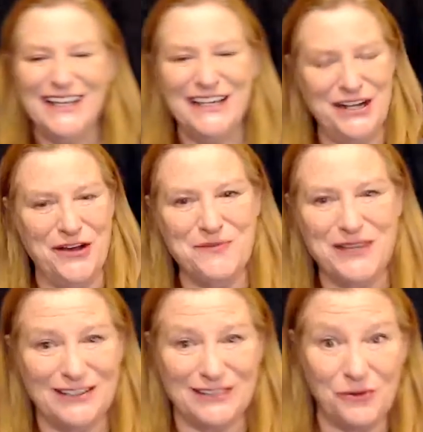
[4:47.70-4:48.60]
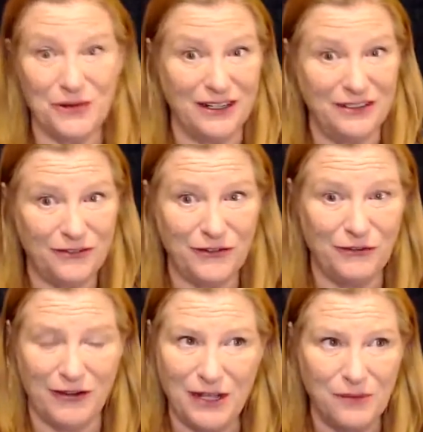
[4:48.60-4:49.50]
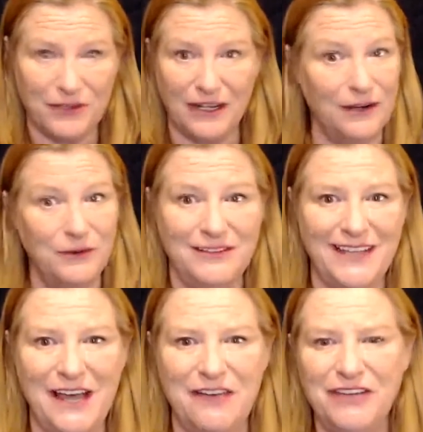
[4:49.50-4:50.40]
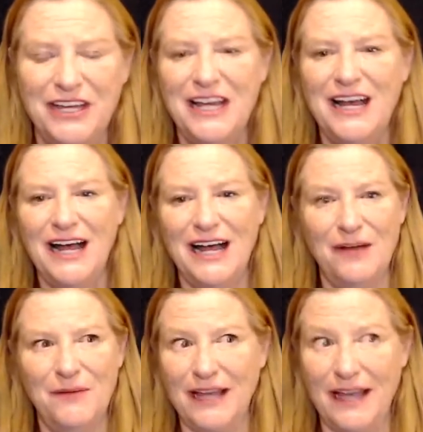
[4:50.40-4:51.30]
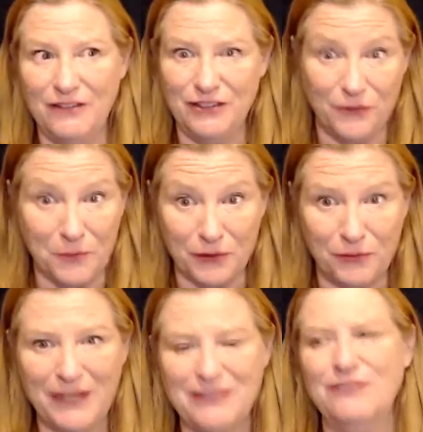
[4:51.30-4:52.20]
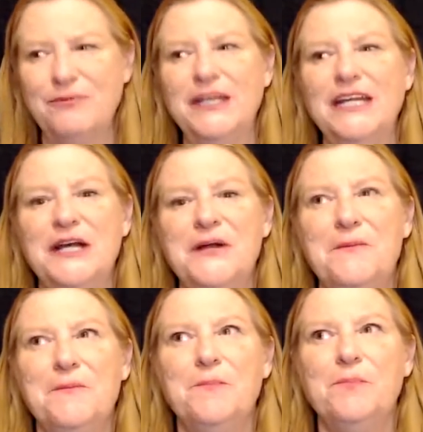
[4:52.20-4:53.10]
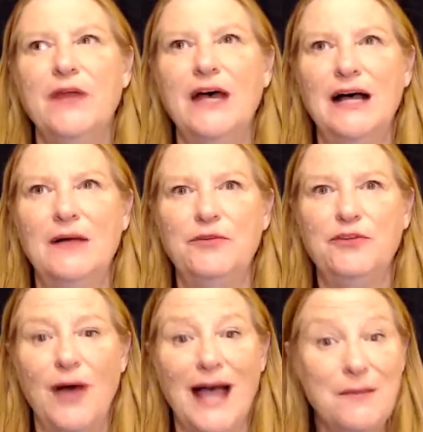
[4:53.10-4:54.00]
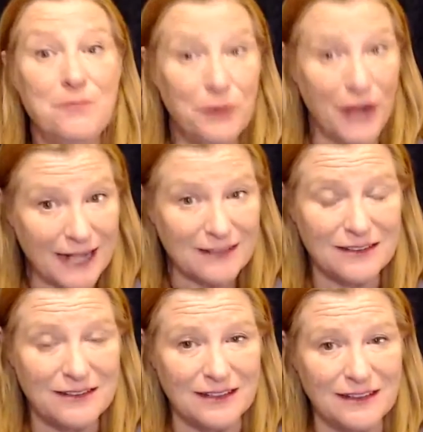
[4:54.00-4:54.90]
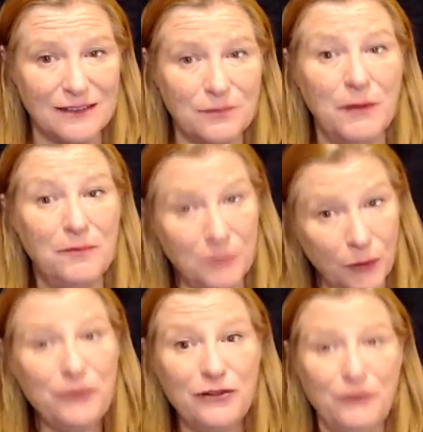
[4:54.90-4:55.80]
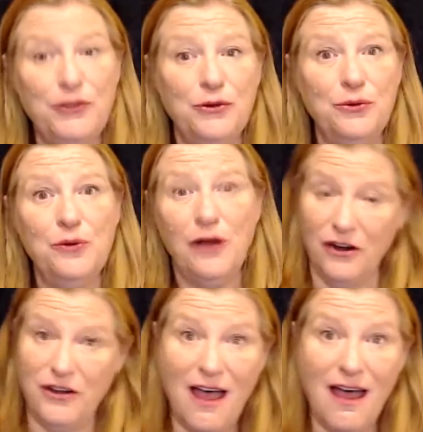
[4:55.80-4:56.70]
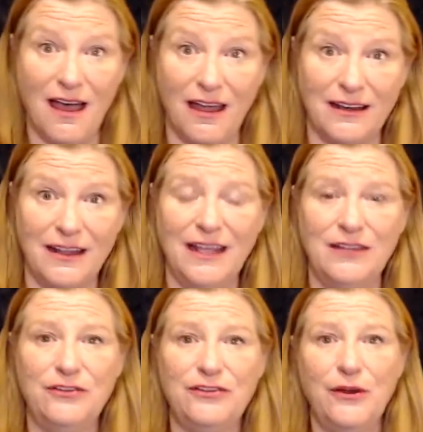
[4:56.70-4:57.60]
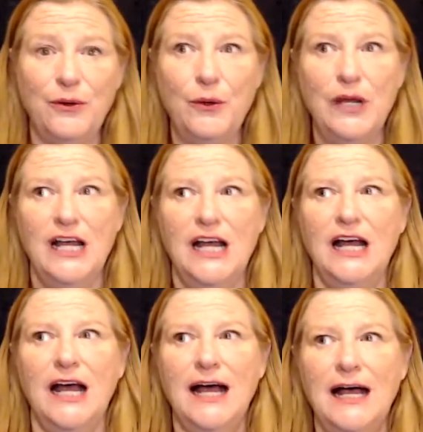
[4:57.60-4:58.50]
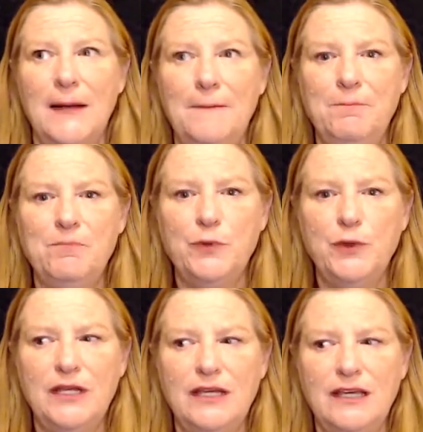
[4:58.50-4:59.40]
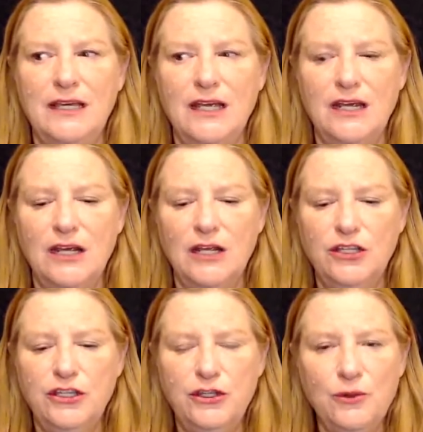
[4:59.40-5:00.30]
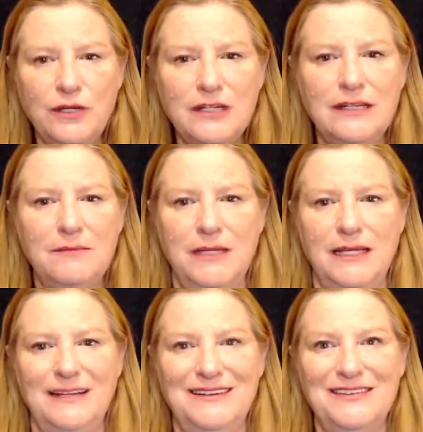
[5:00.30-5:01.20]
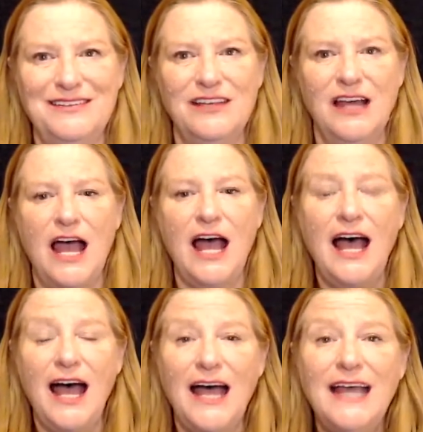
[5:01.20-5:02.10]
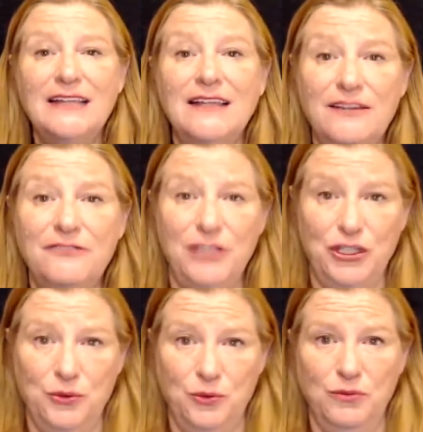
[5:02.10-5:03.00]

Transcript: you know because i work on different realms and i always have um, i have a different perspective but um, so i'm practiced at this but most of you are not and so um, Unity means I love you,